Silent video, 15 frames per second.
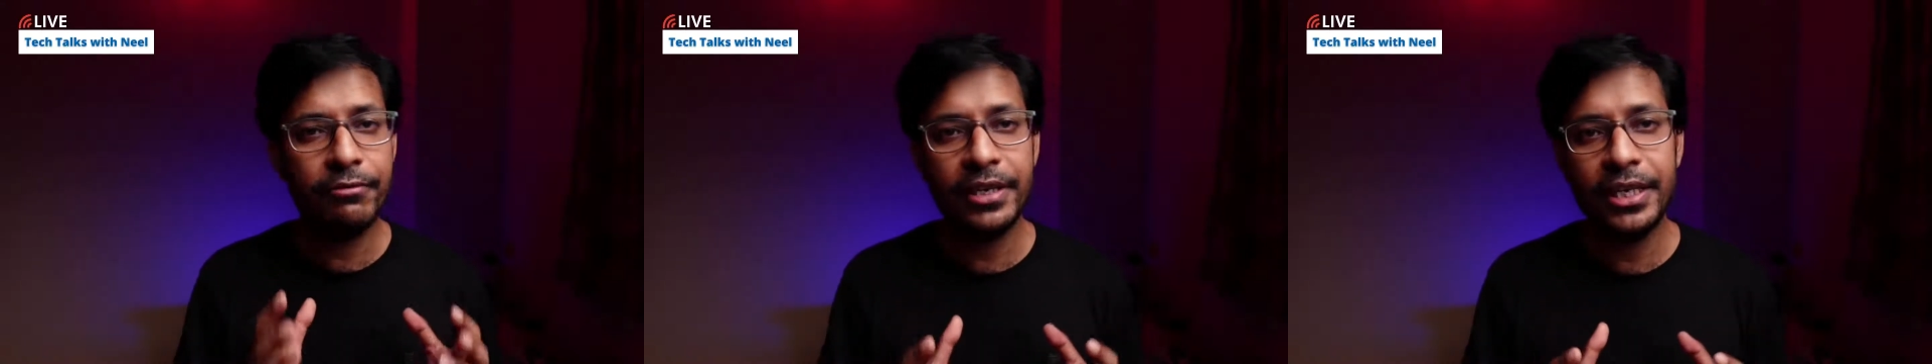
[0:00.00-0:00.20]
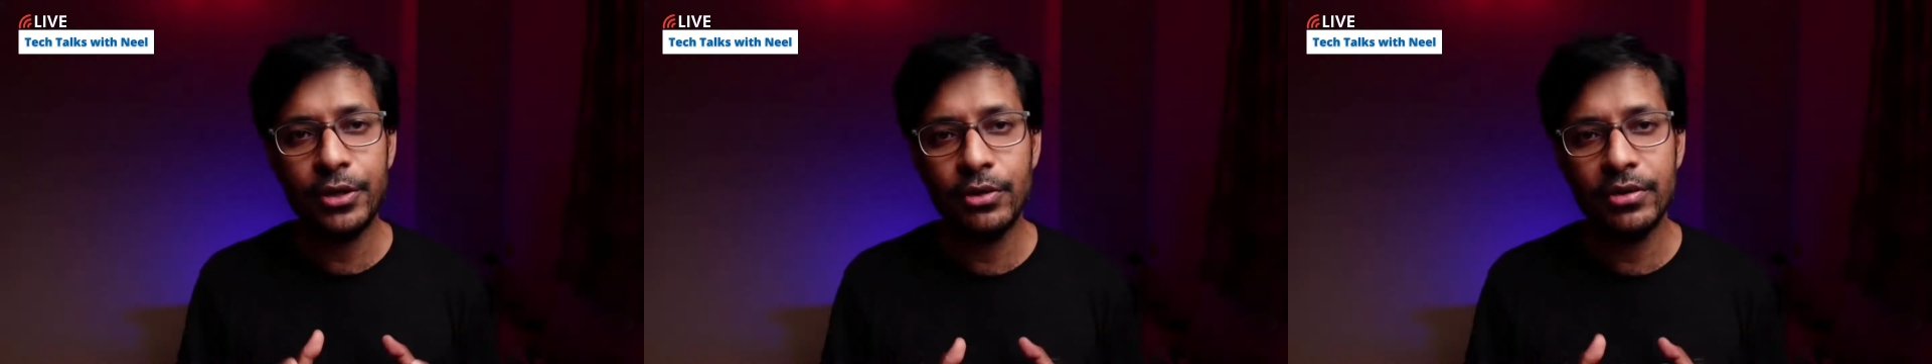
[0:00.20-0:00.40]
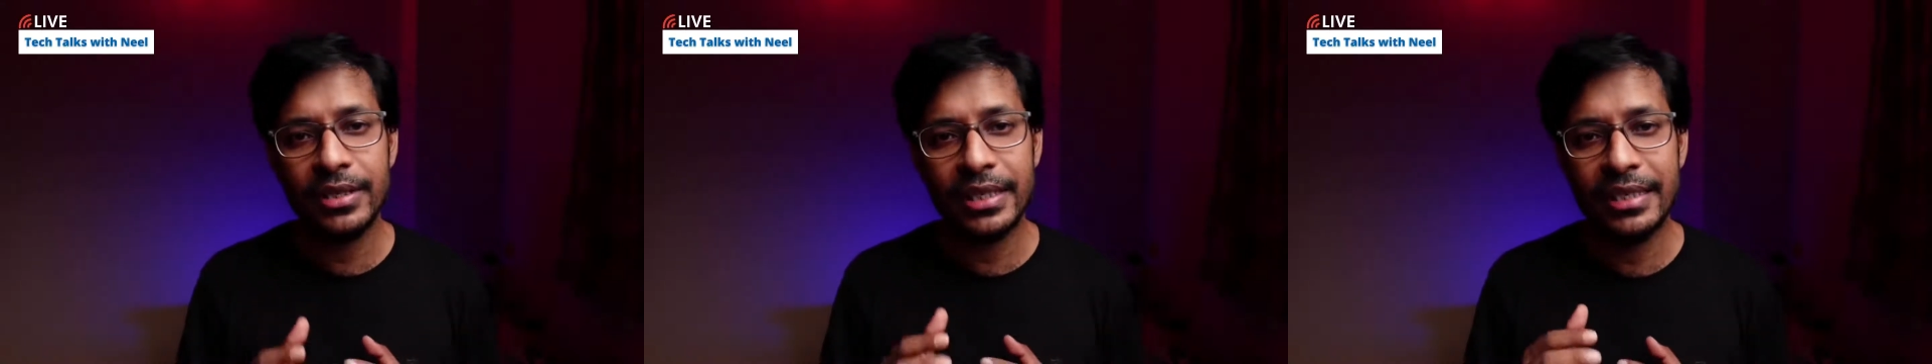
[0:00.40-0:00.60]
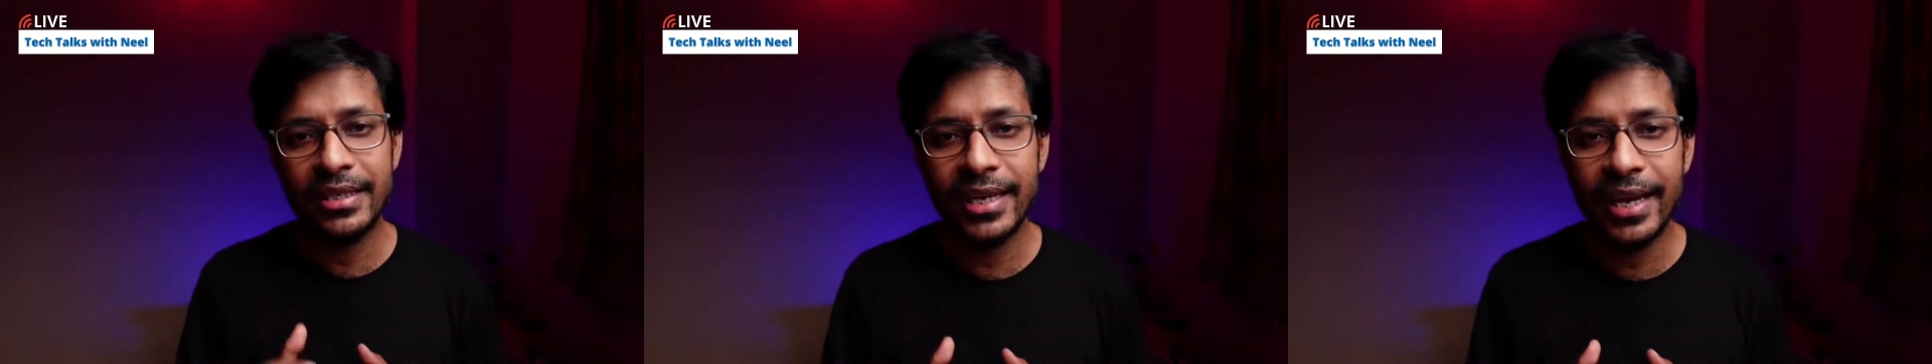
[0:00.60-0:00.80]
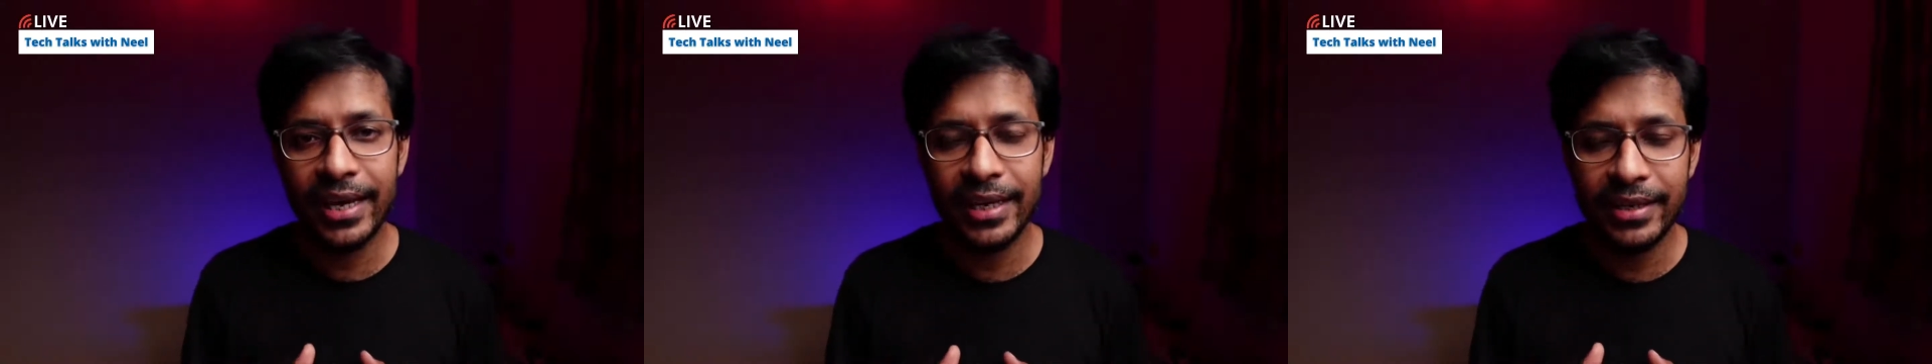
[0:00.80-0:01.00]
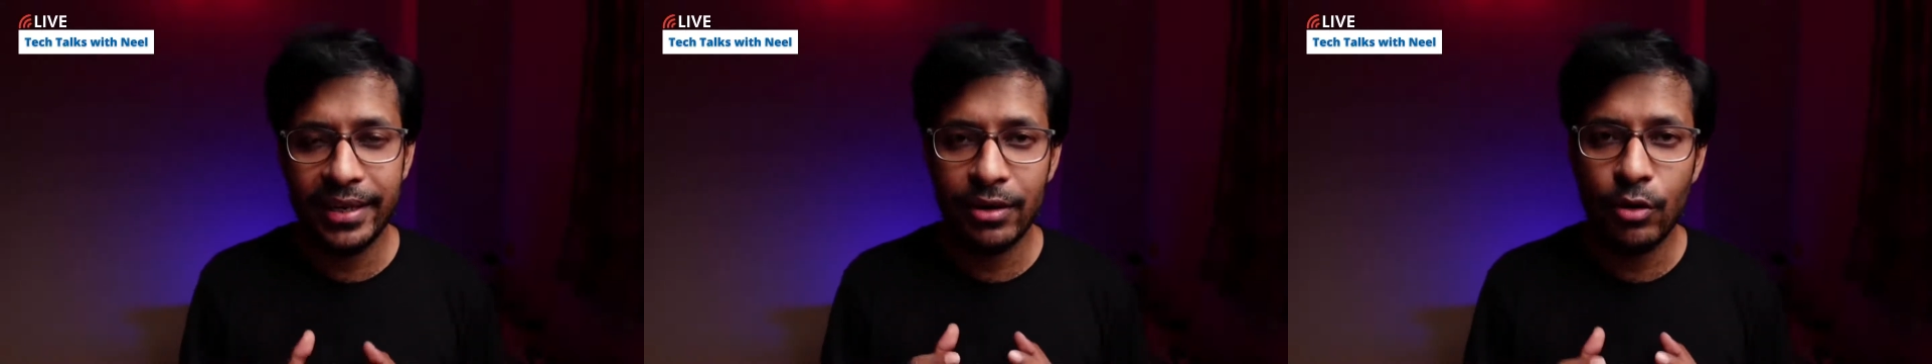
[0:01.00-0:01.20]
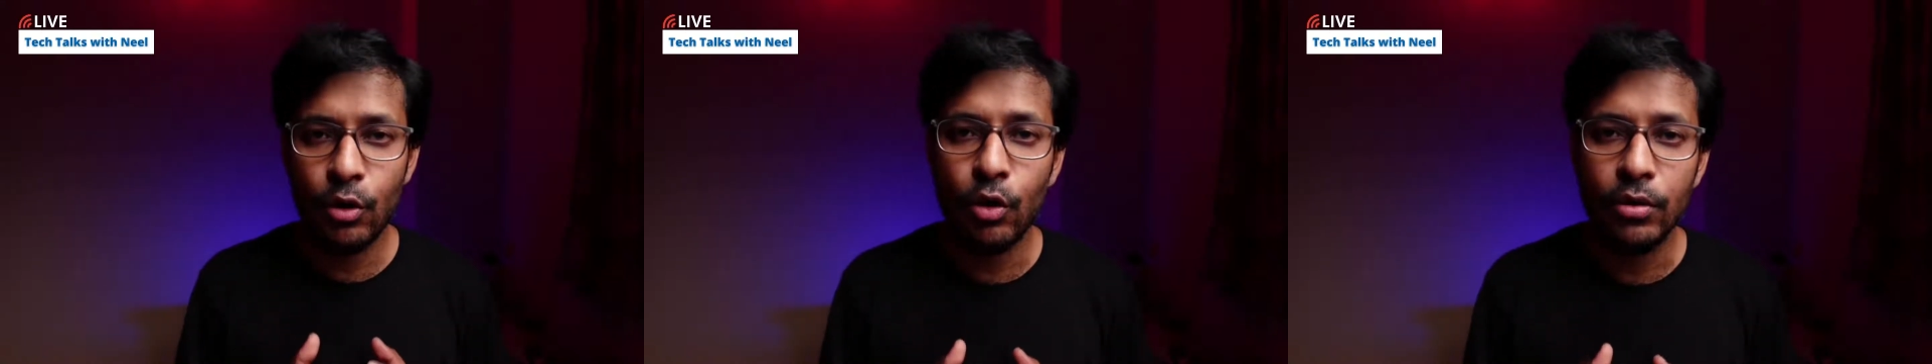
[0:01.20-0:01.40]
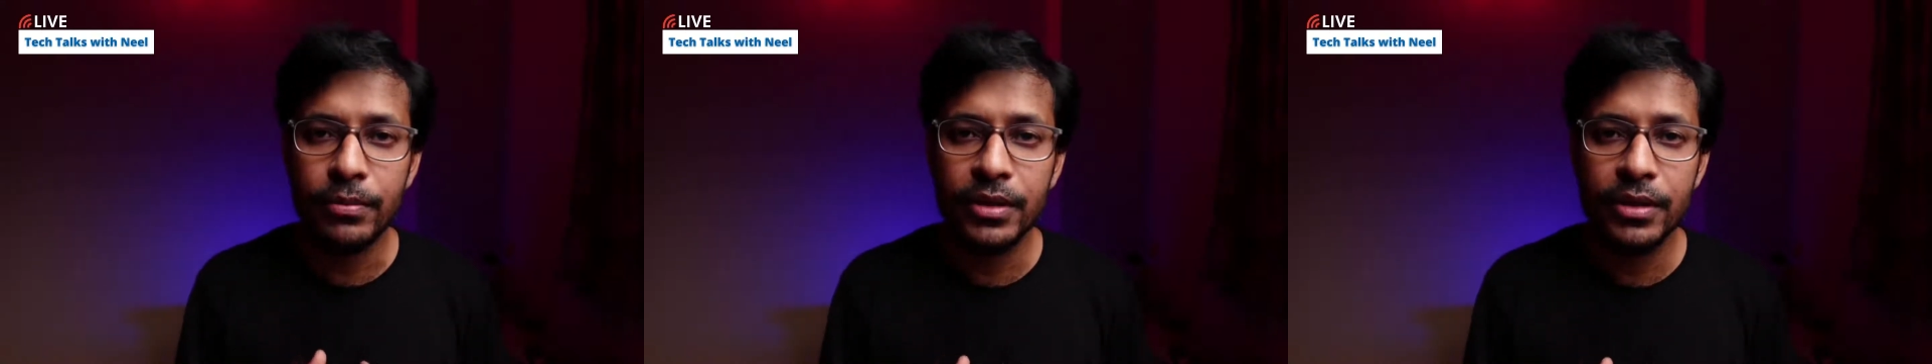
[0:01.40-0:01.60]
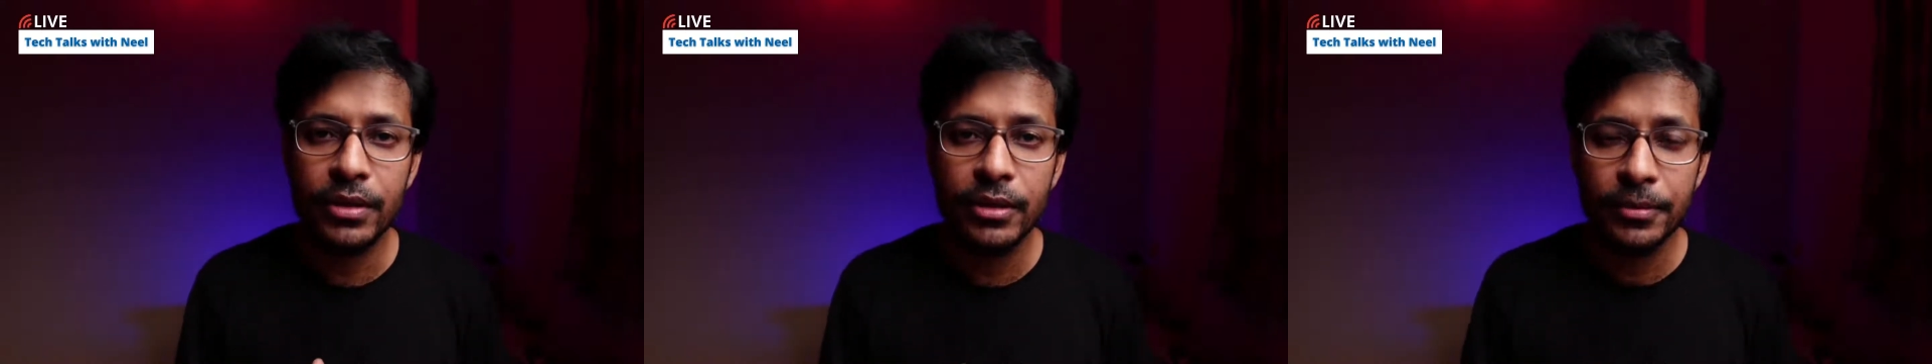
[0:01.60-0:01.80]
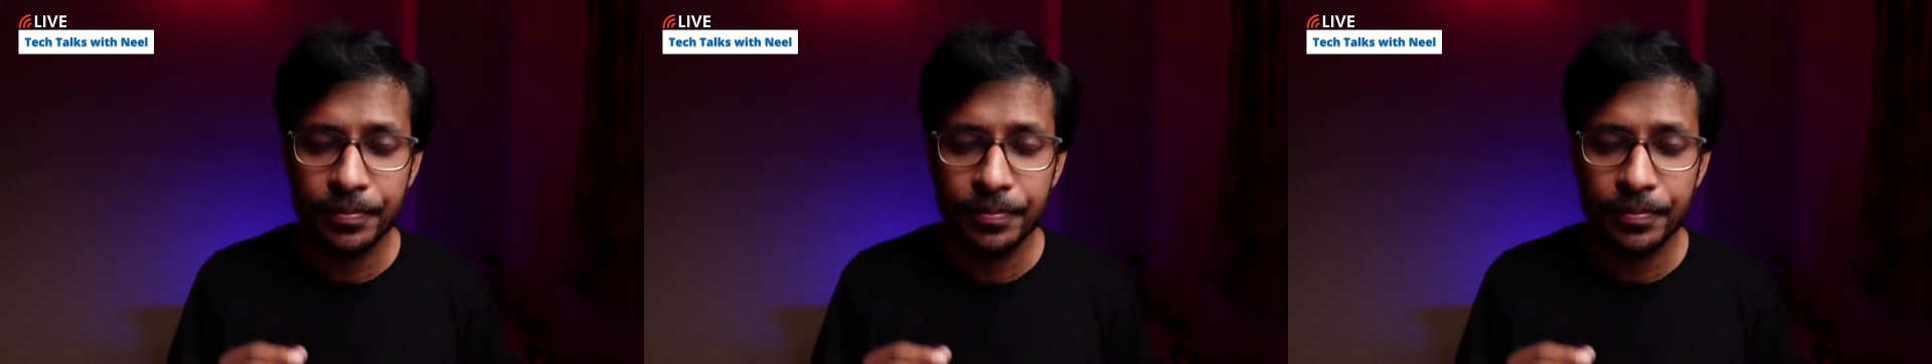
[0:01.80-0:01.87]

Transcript: videos inside their homes.